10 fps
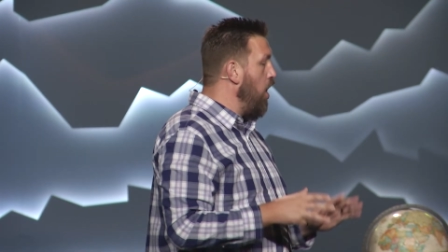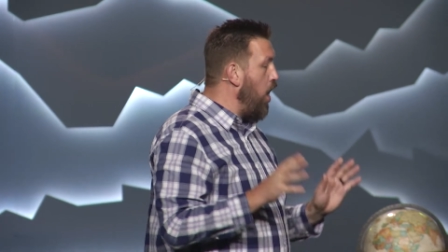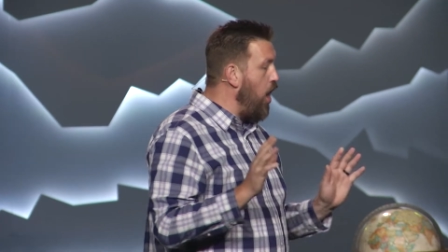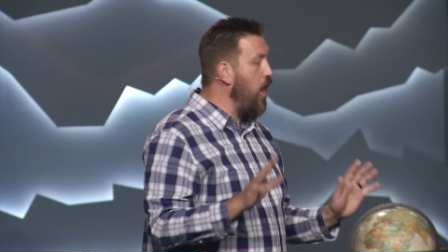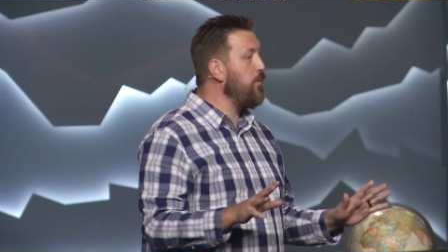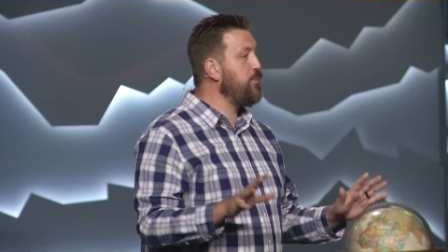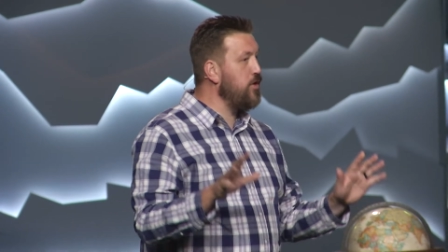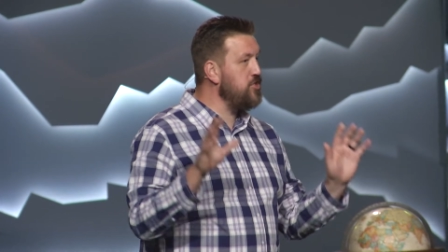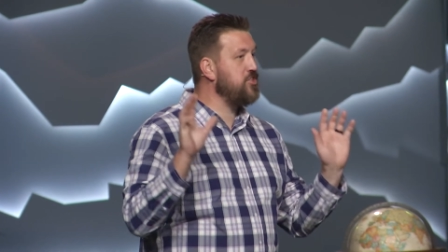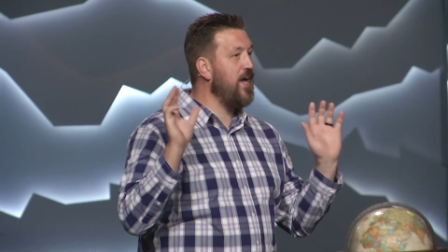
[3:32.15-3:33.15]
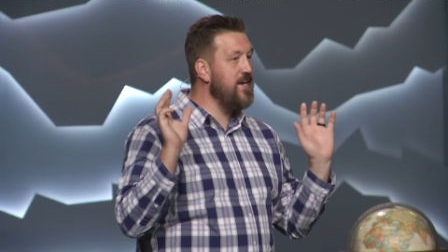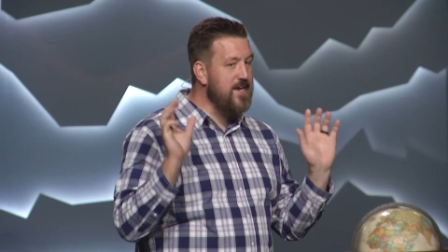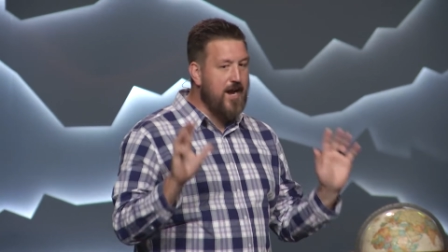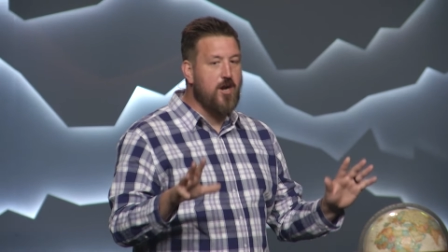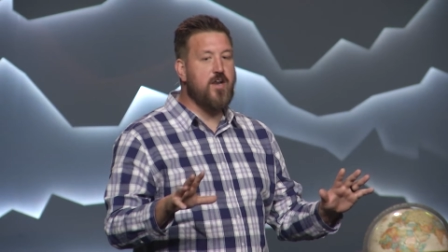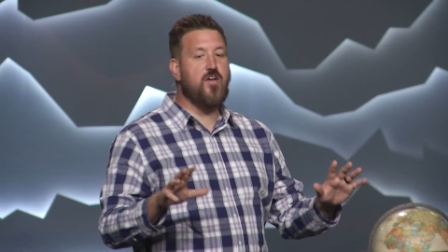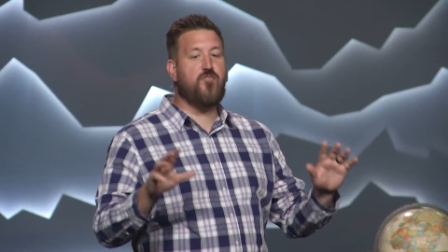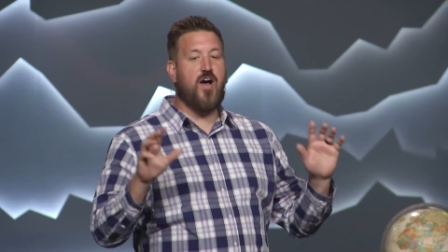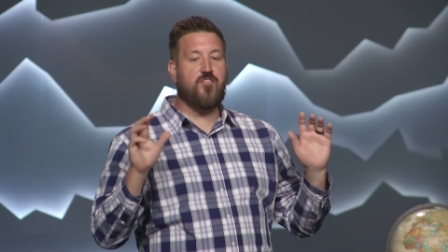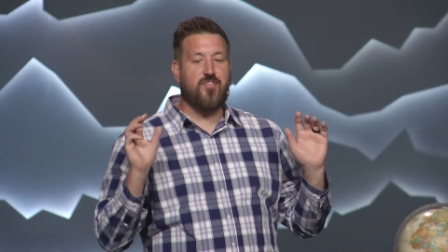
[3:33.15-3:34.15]
all push a narrative
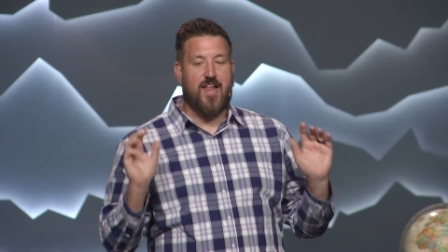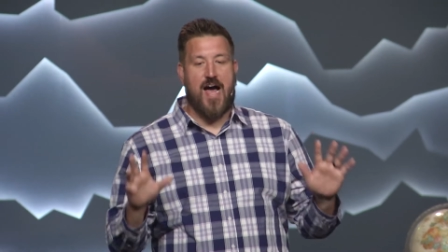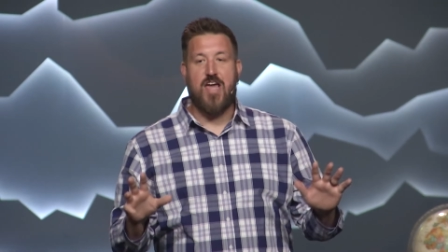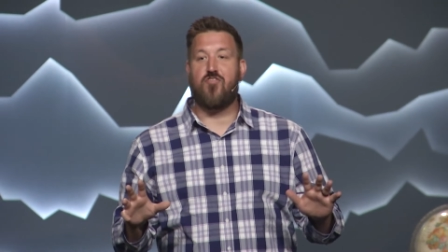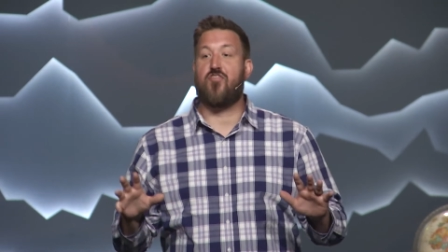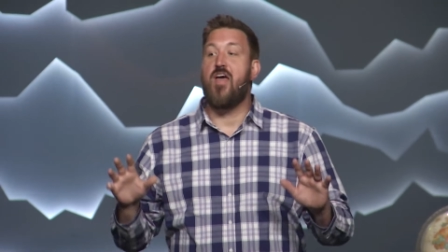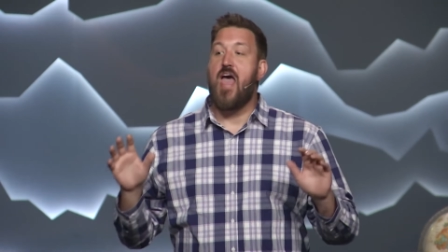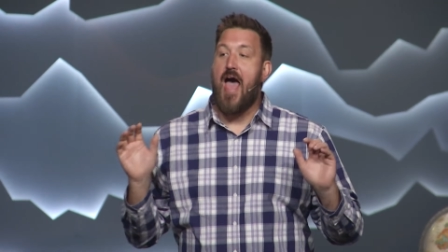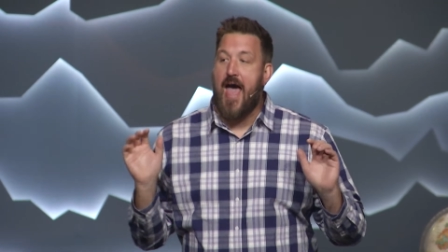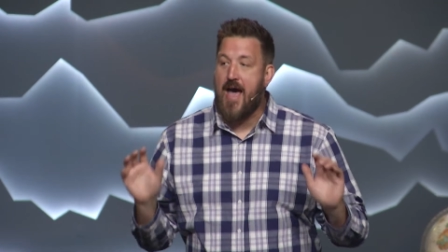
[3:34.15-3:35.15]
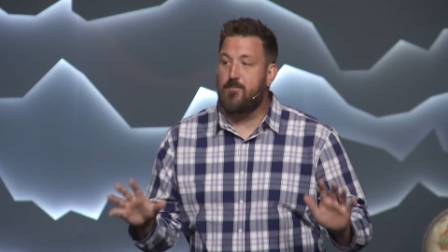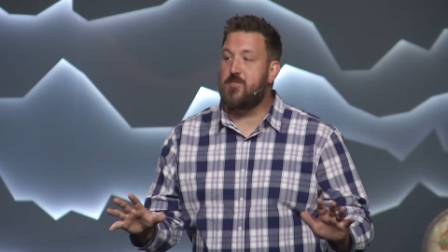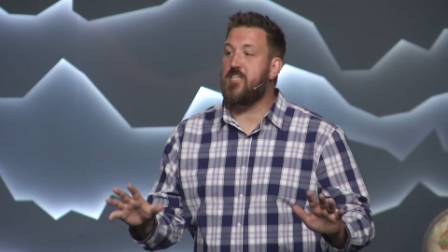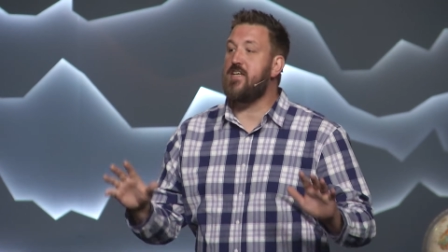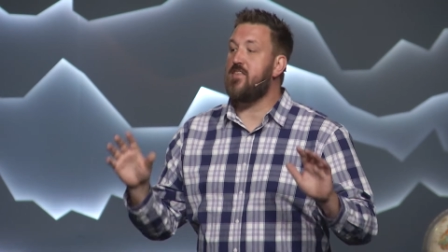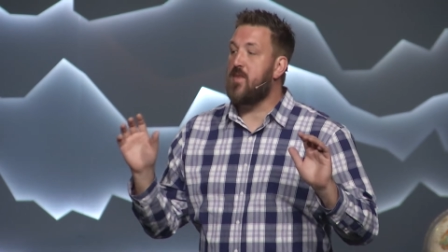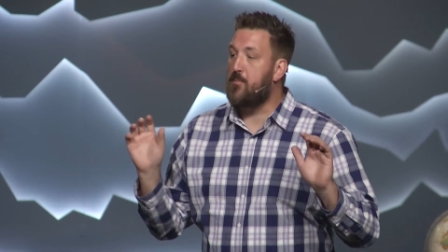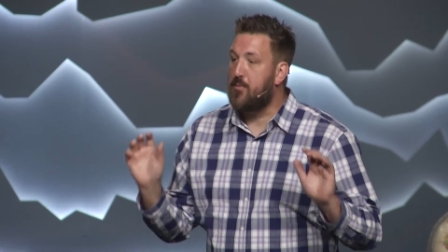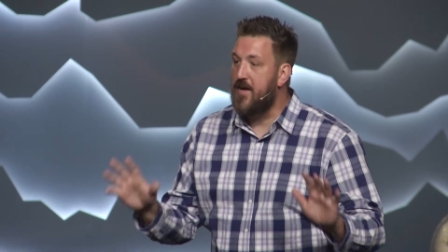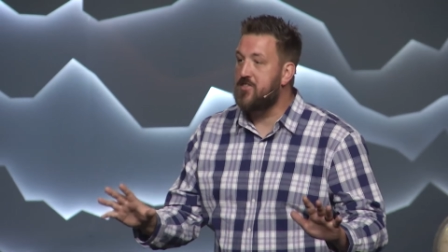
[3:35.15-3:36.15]
of life absent the
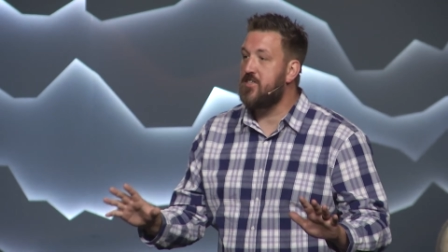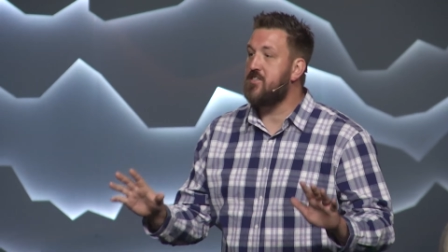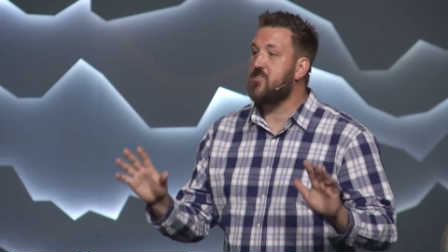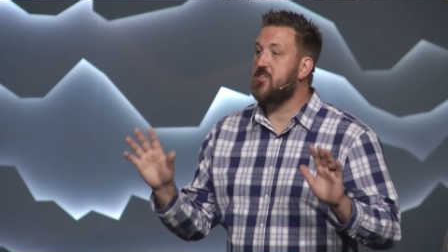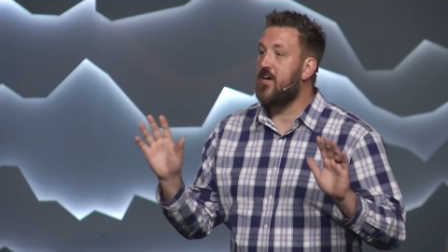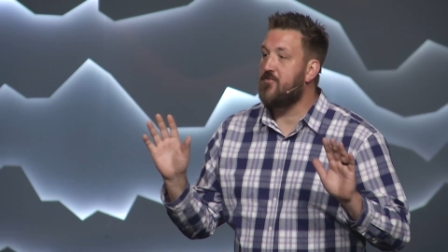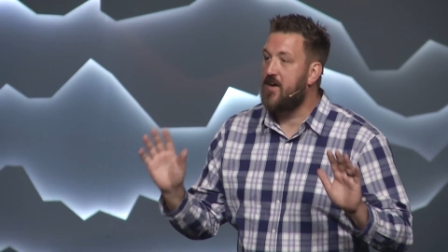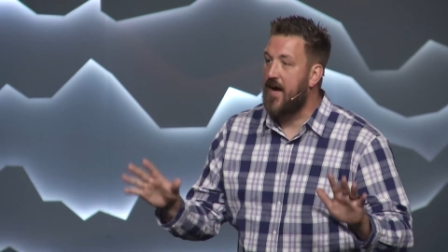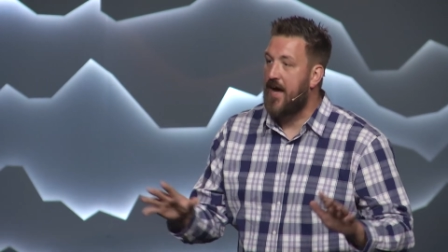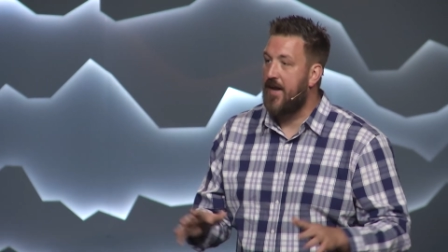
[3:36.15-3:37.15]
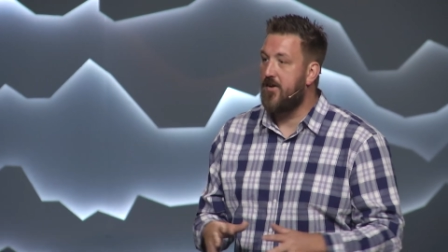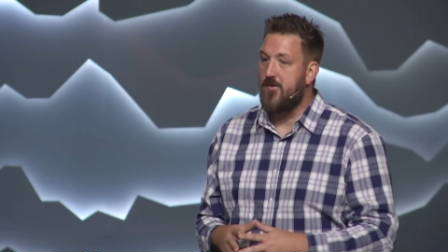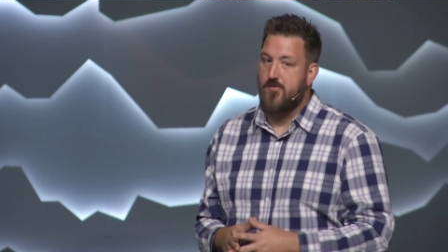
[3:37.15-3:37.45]
presence of God.